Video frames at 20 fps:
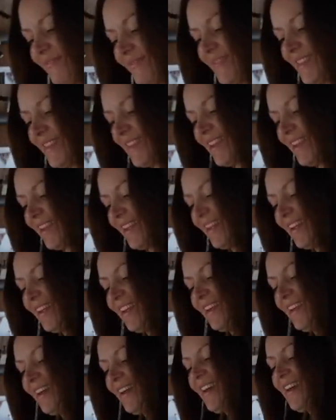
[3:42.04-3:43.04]
risk level more
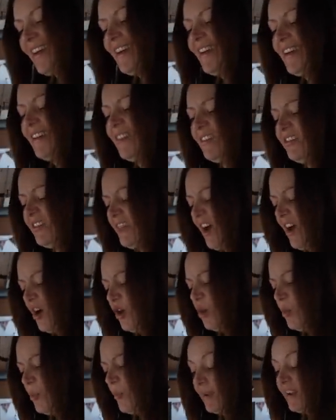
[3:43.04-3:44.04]
like. Uh,
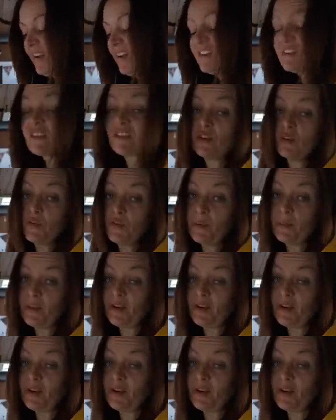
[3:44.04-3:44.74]
no, peanuts are good for your